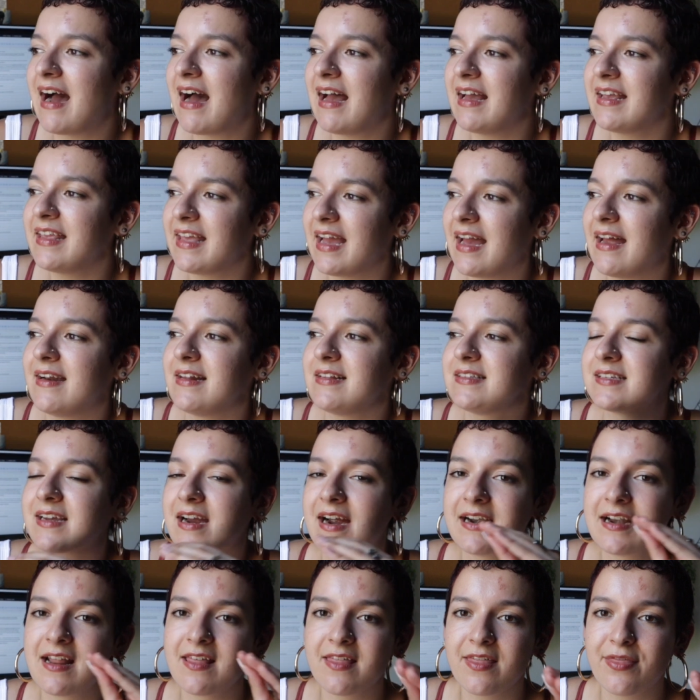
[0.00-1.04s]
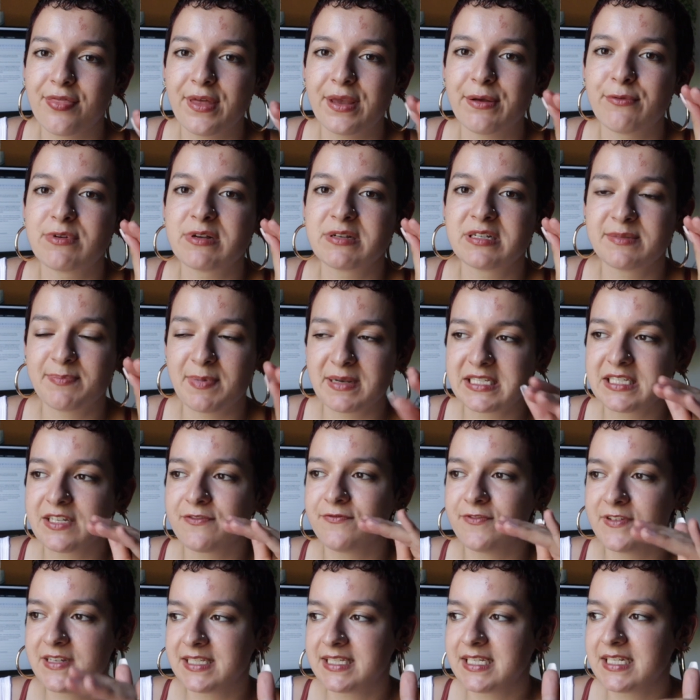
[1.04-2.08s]
again, it's kind of the thing where
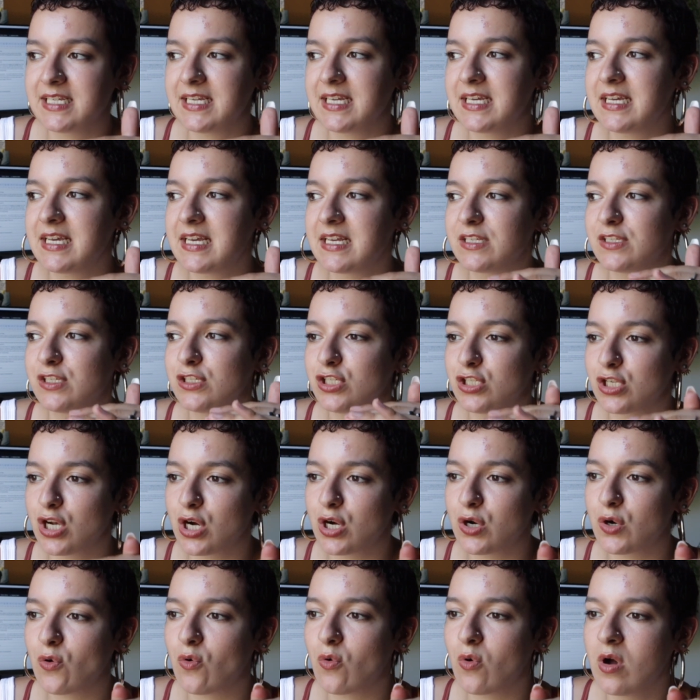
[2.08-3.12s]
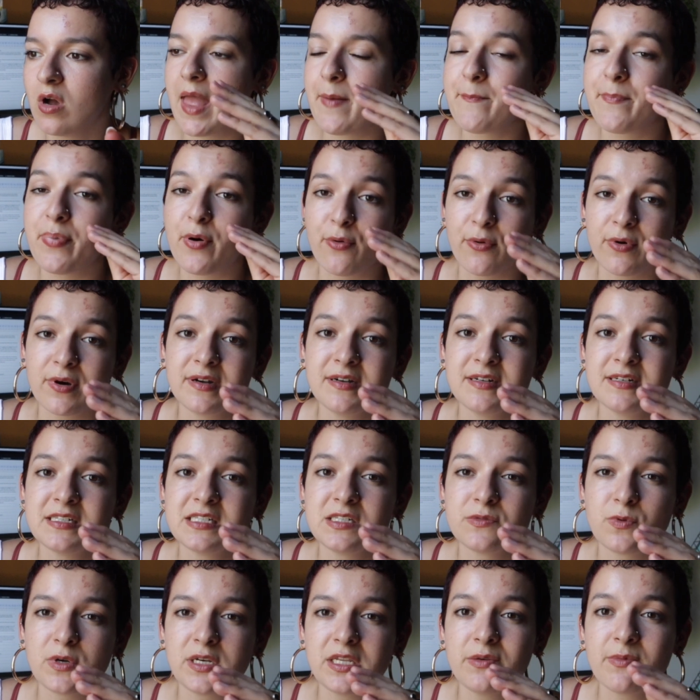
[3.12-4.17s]
specificity is so
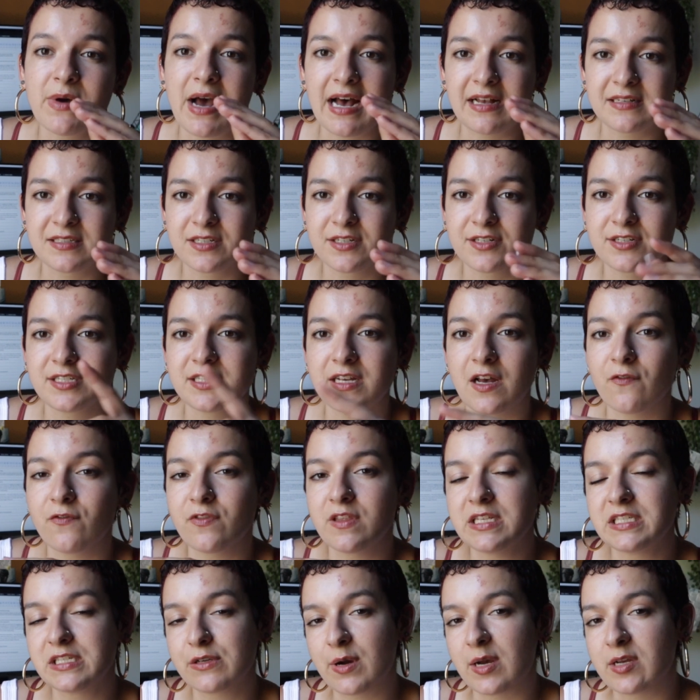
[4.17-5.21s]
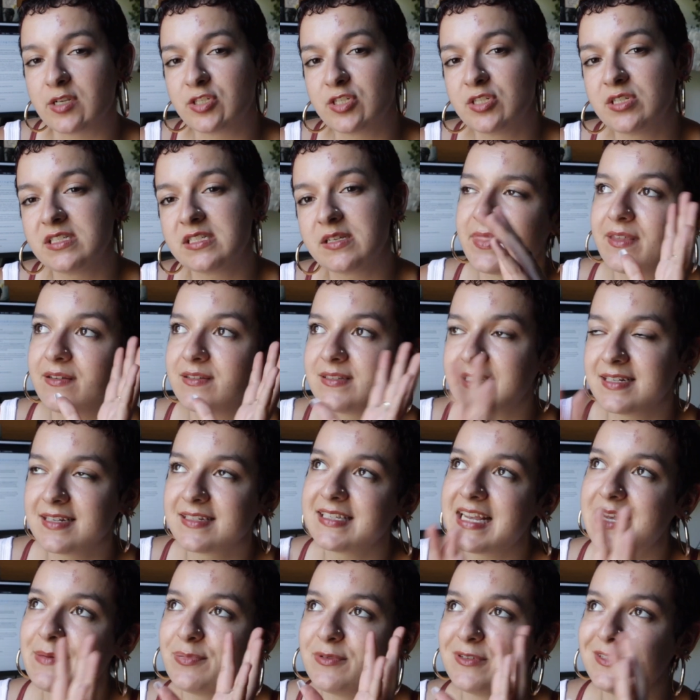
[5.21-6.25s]
important when you ask yourself these questions. There's an
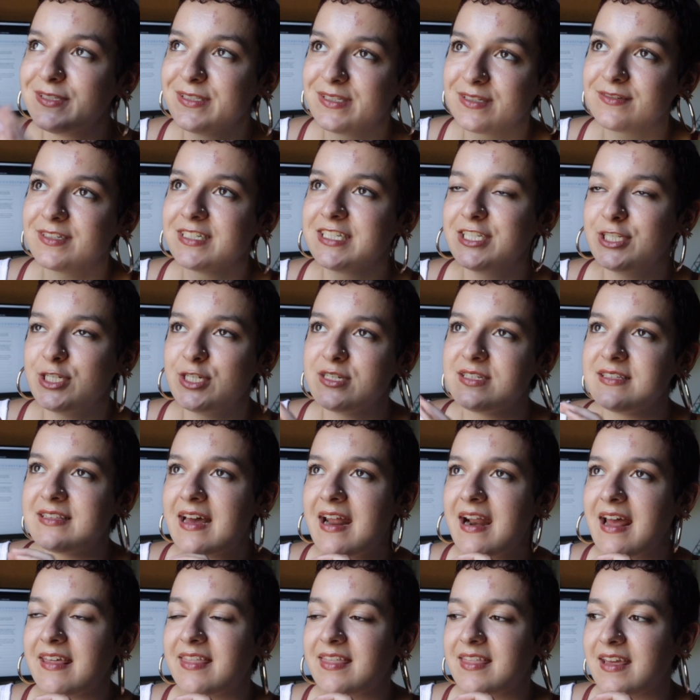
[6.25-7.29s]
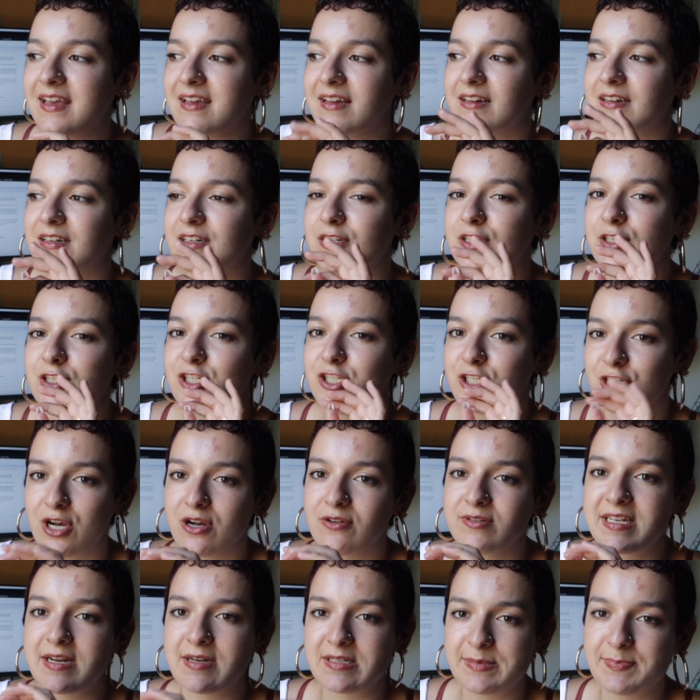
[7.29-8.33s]
example in Story Genius that I think
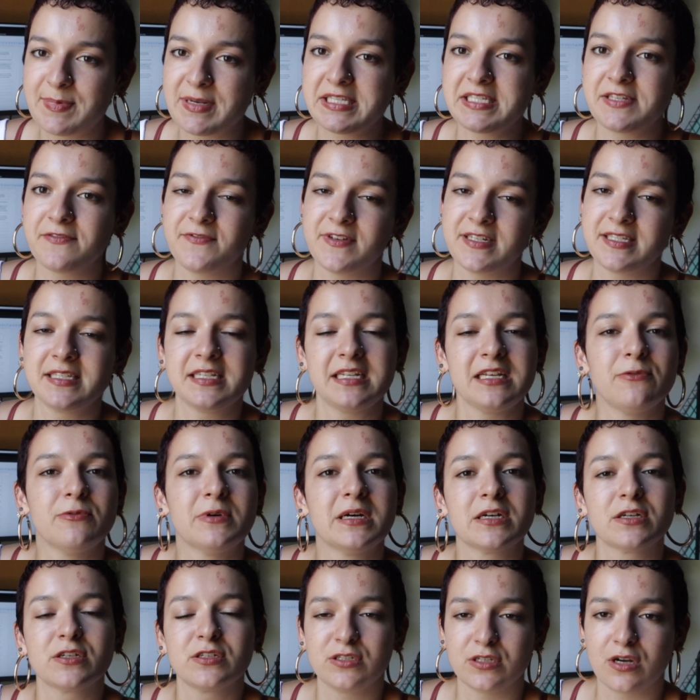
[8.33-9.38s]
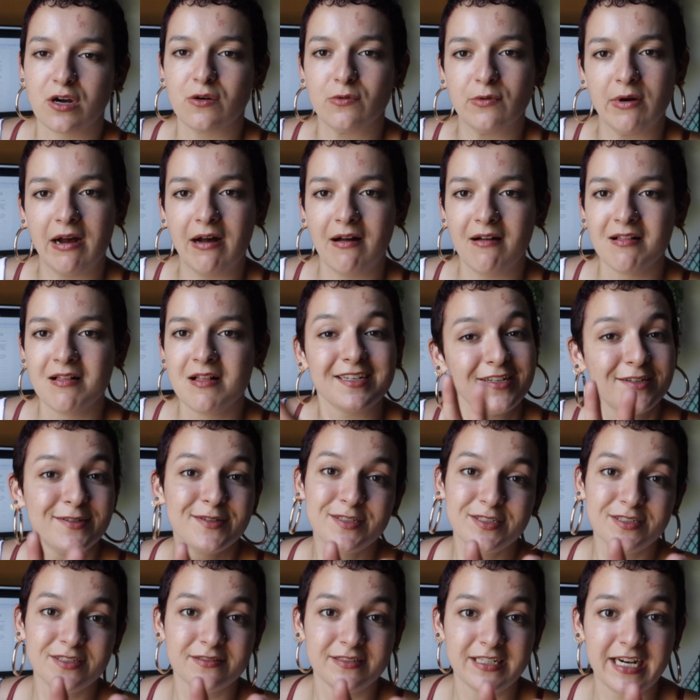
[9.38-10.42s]
shows how specificity works so well. And you
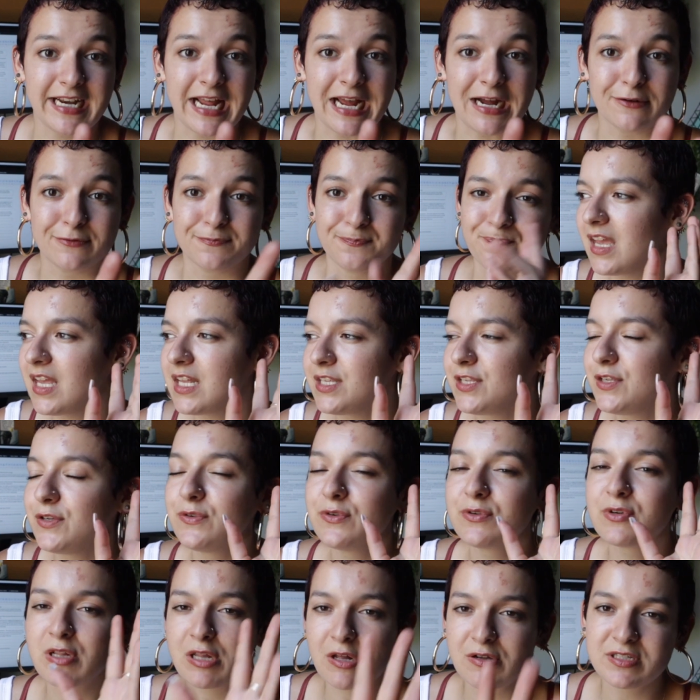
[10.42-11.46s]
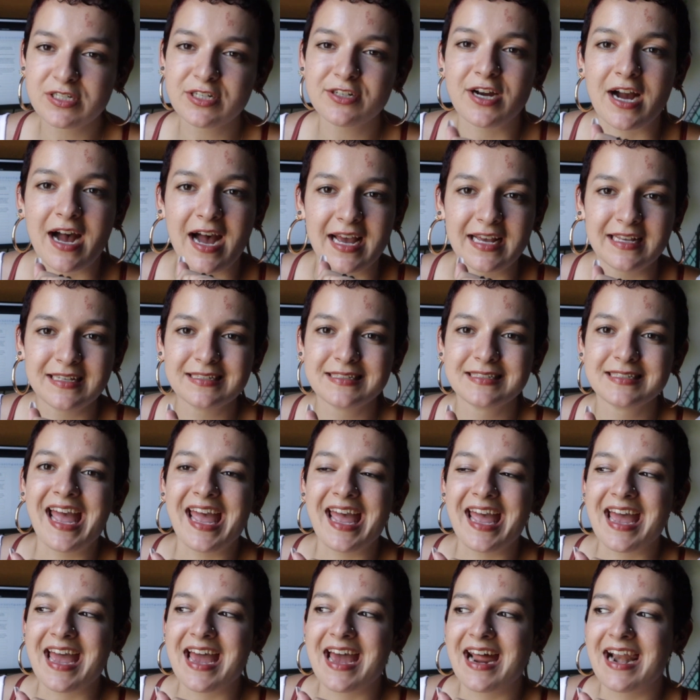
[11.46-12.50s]
could do it right now. You close your eyes,
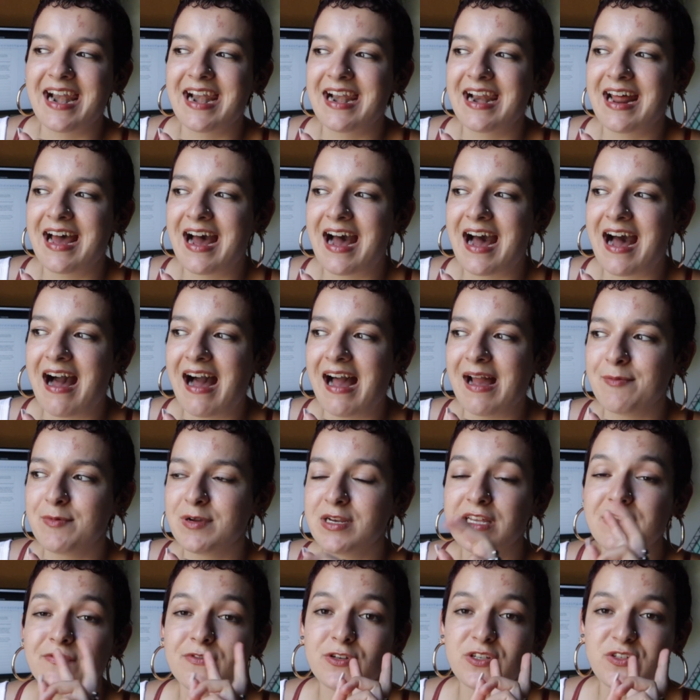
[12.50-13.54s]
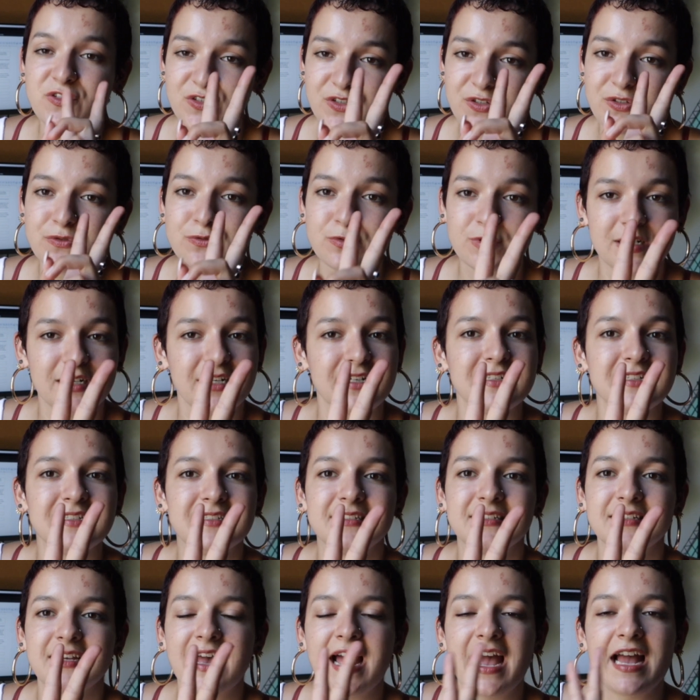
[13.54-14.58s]
and I'm going to give you 2
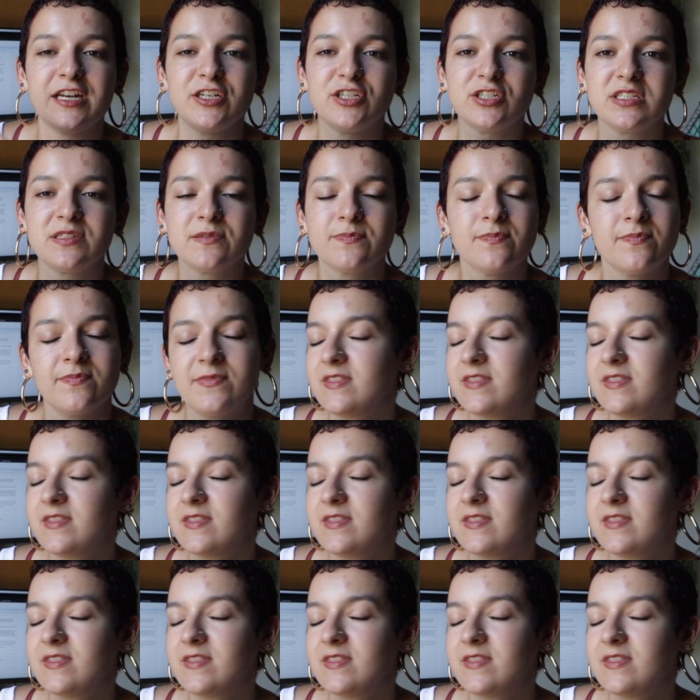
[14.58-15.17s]
words, and just